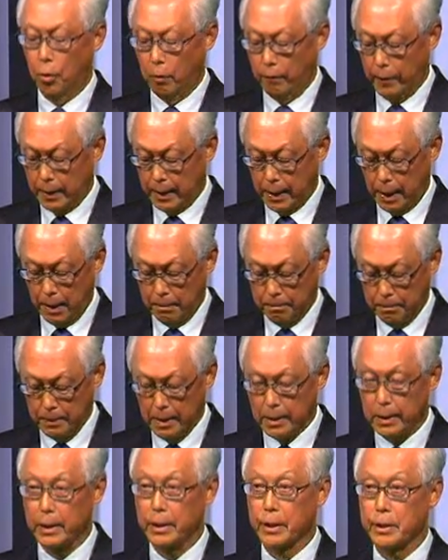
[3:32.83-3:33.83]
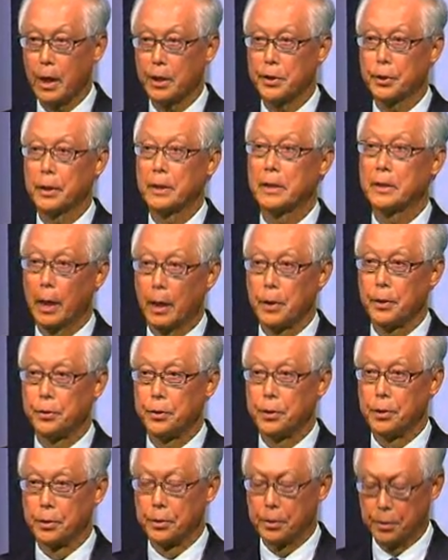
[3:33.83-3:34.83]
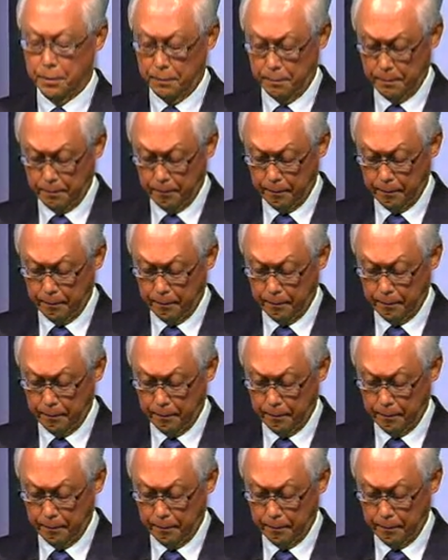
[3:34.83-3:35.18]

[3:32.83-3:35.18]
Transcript: overcome crushing challenges.